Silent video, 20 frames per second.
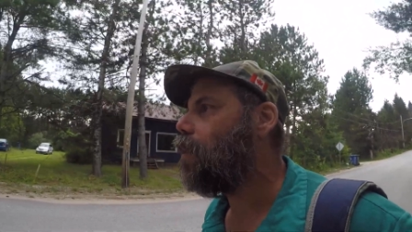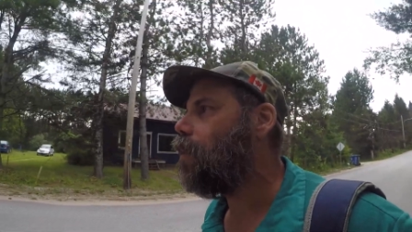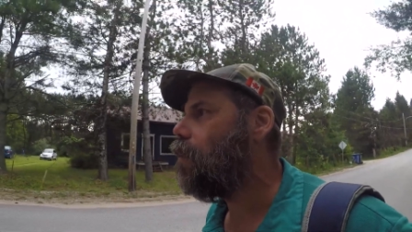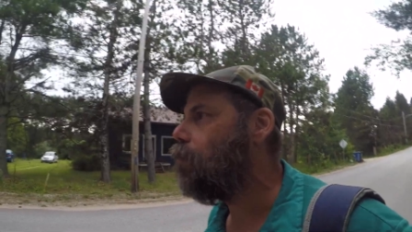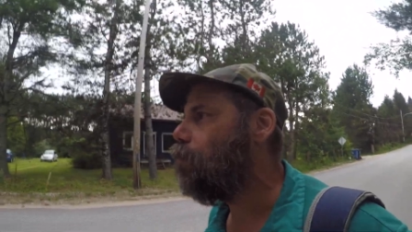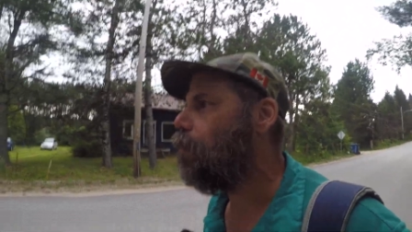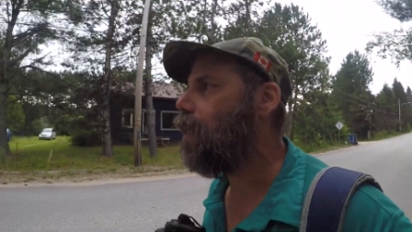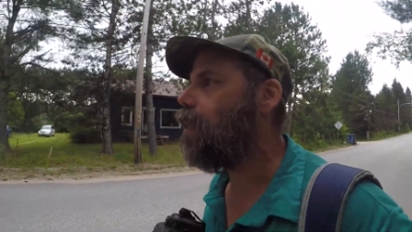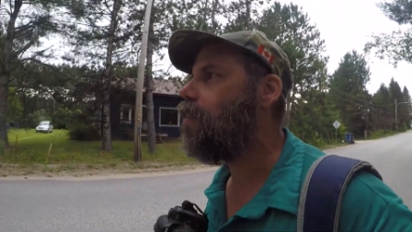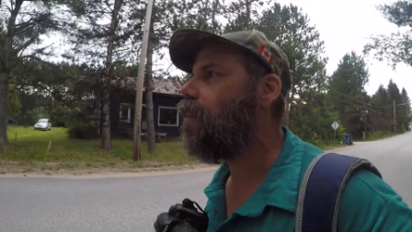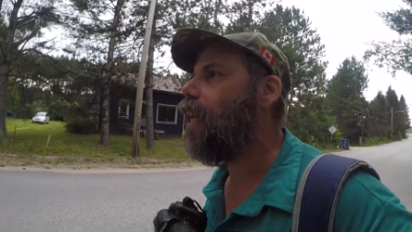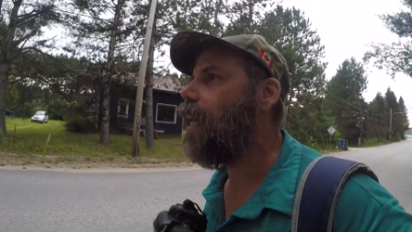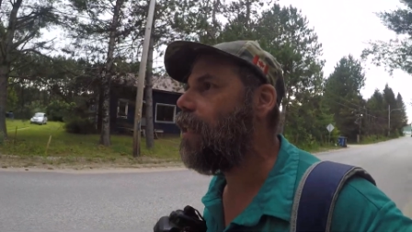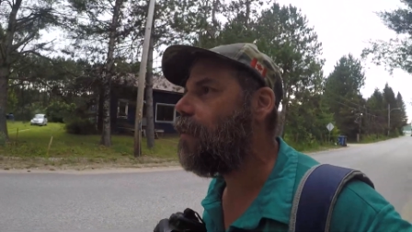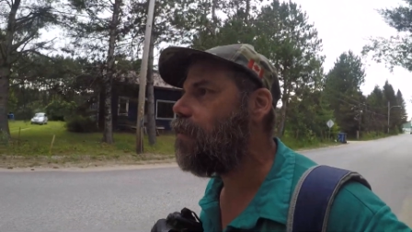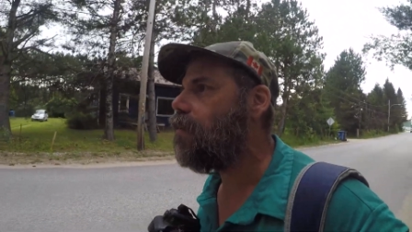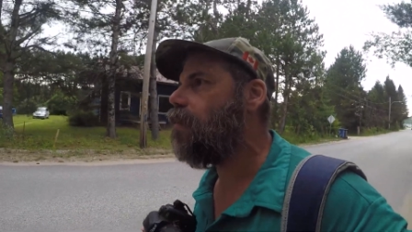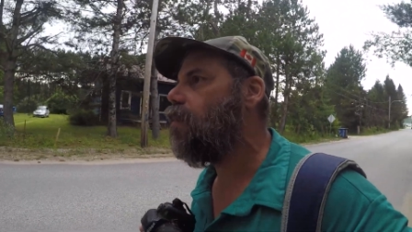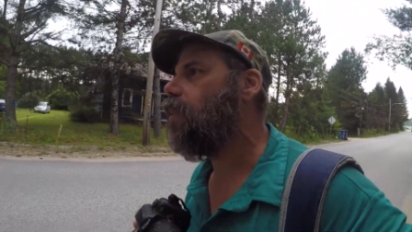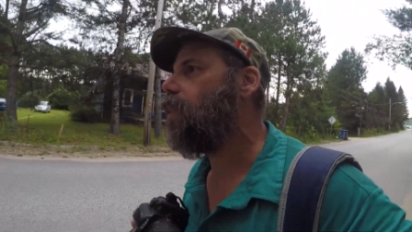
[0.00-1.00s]
but a uh, big
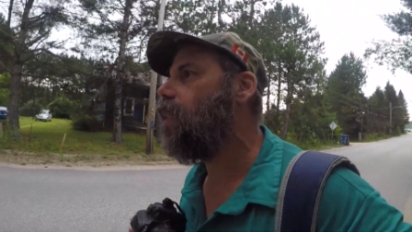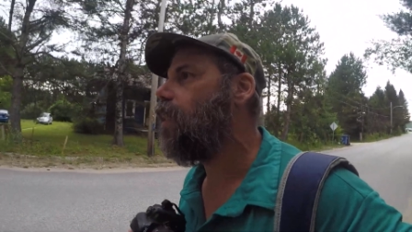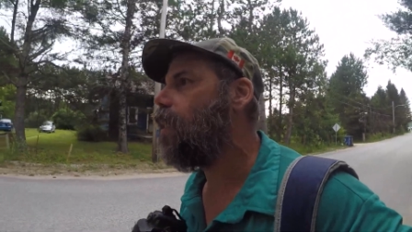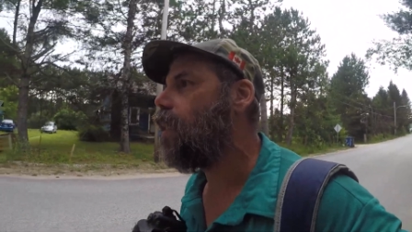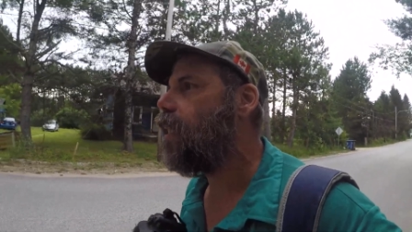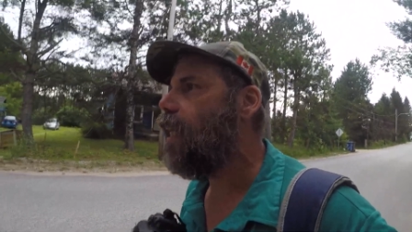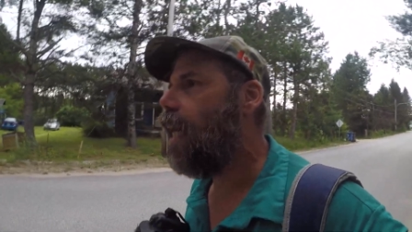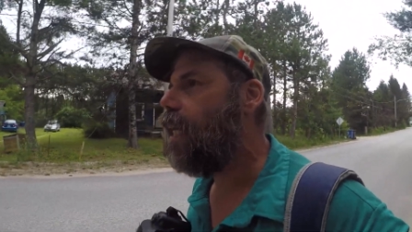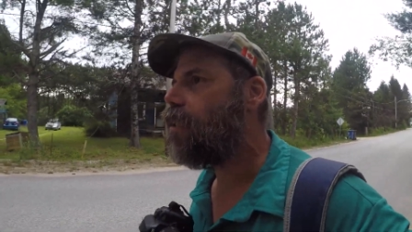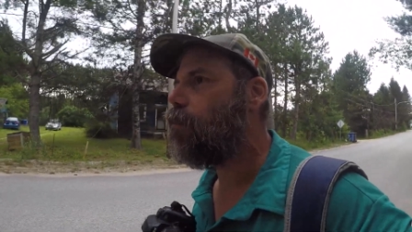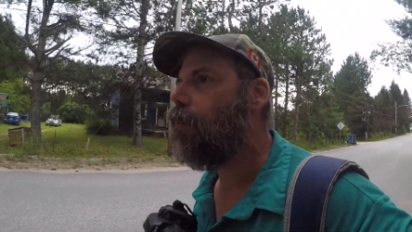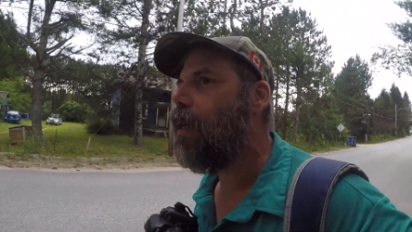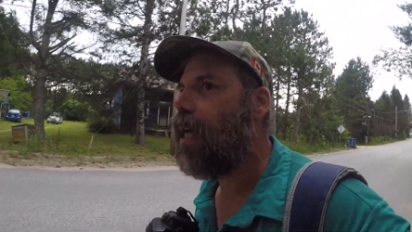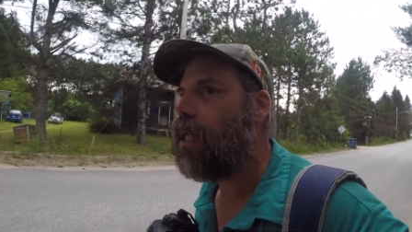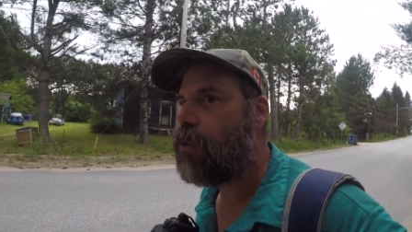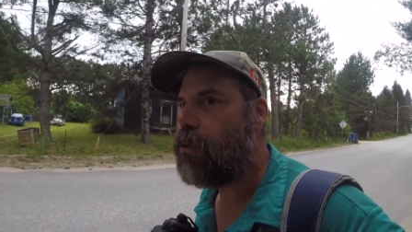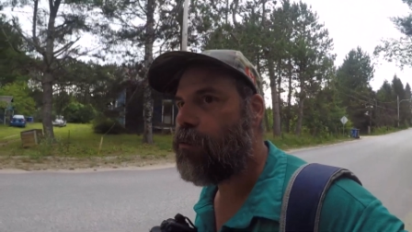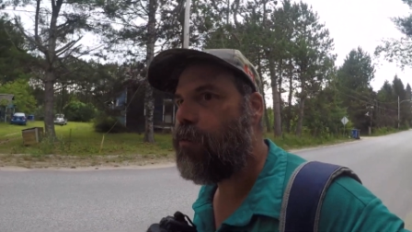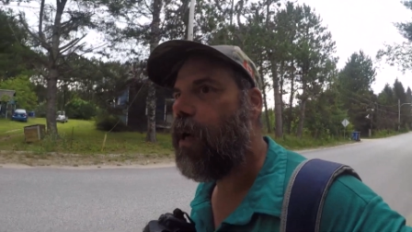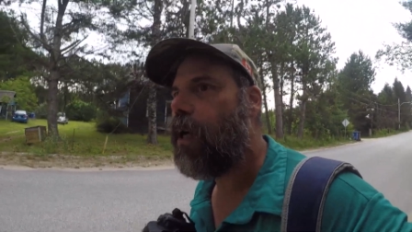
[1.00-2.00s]
thanks to the uh,
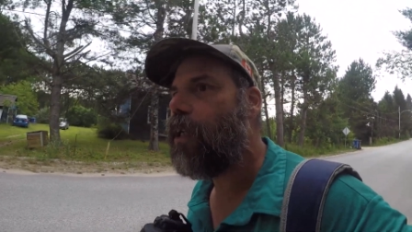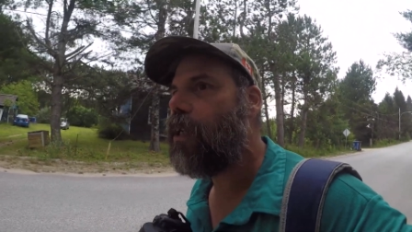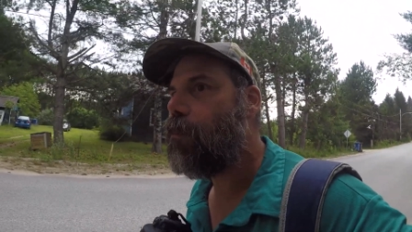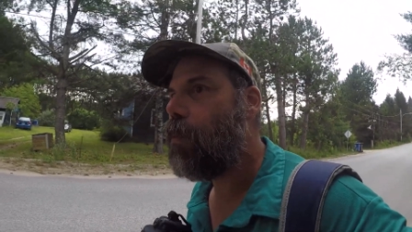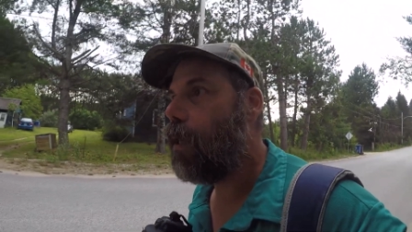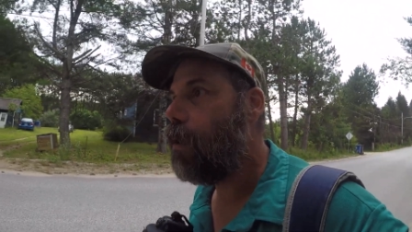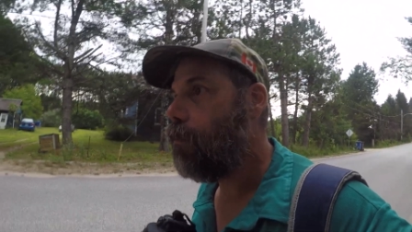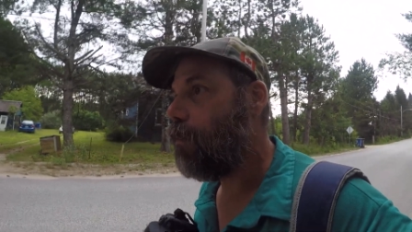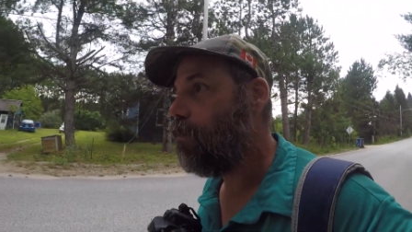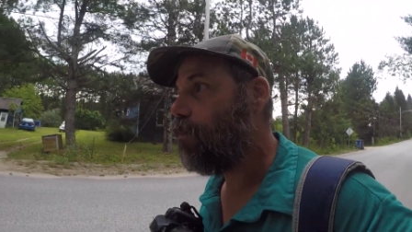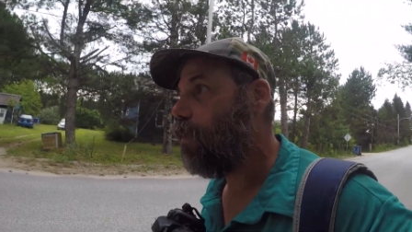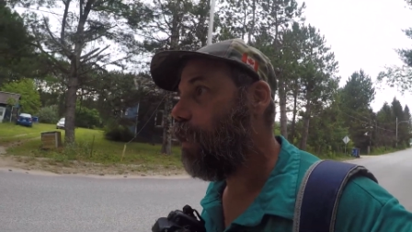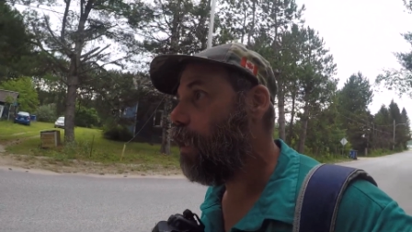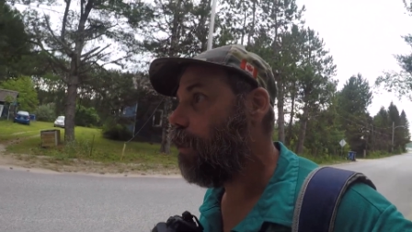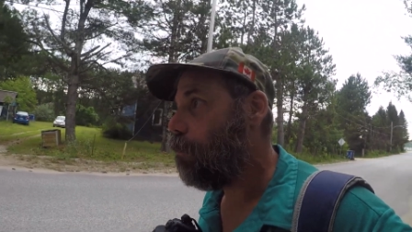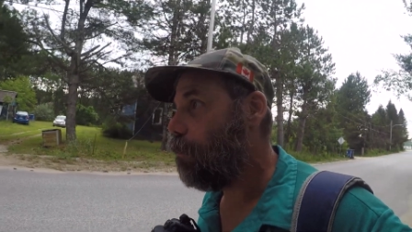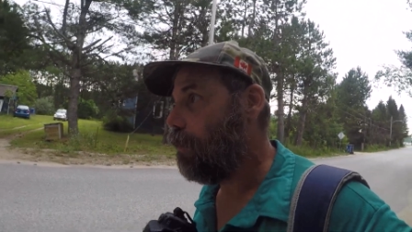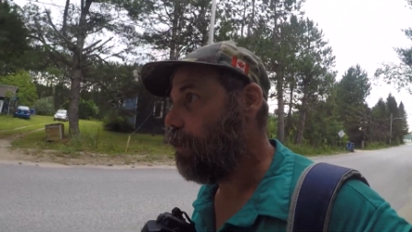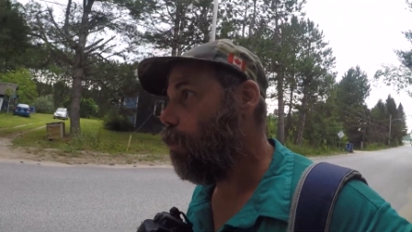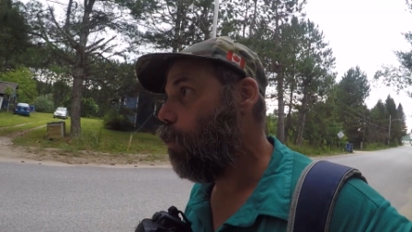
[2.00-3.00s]
Casabajo Fire Department
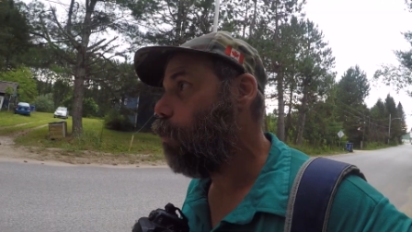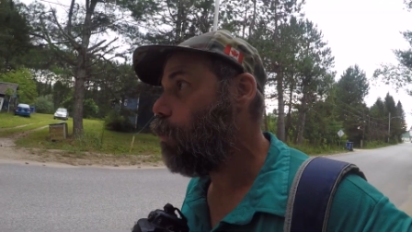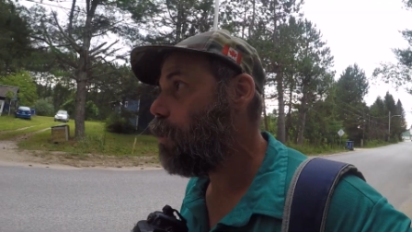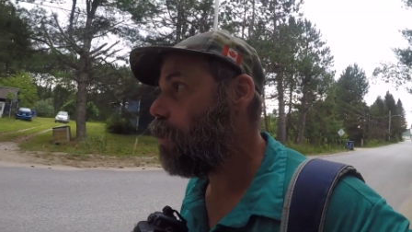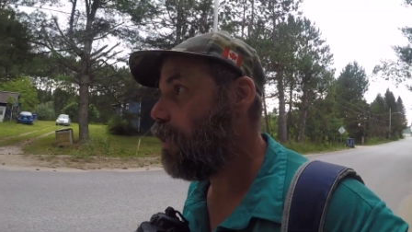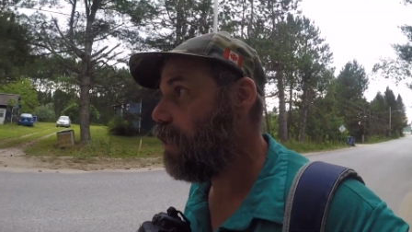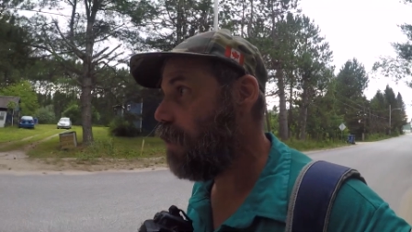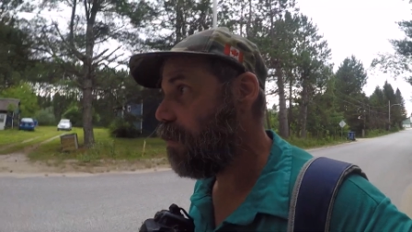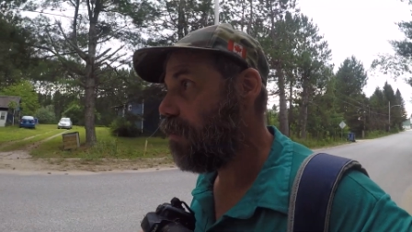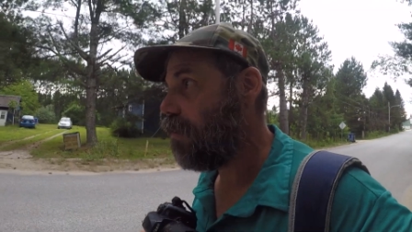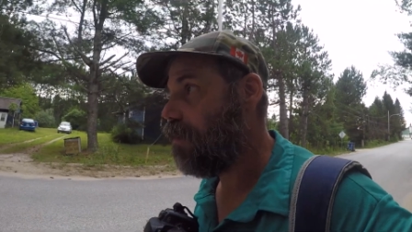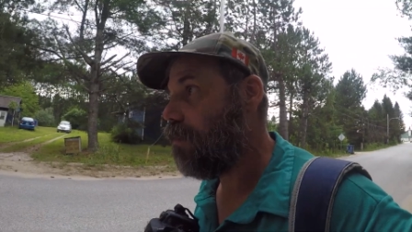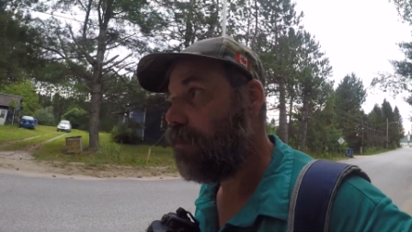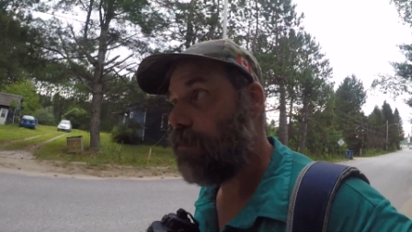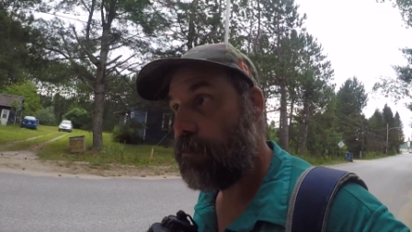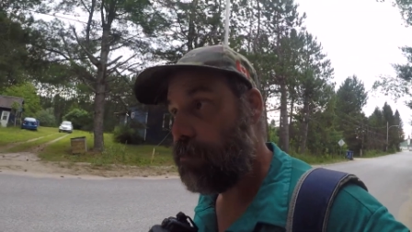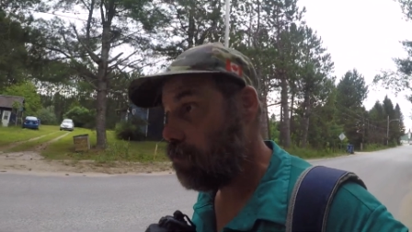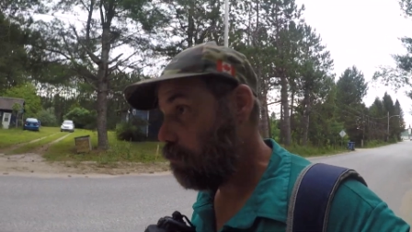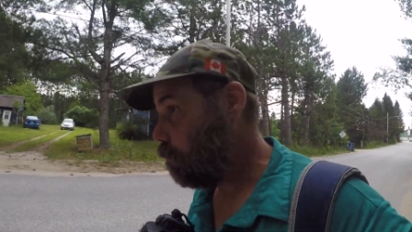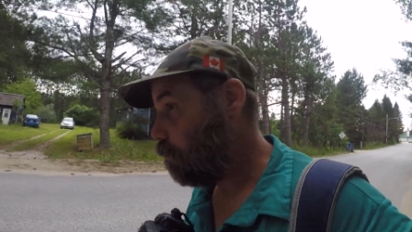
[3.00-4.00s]
for helping host this
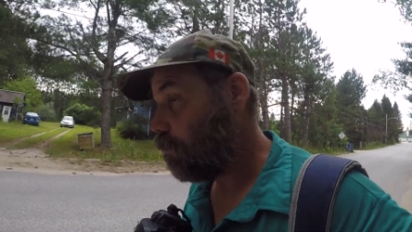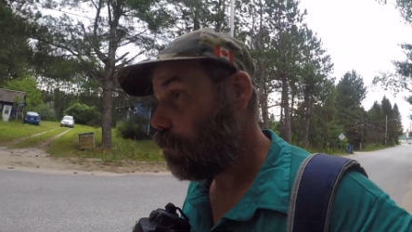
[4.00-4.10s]
and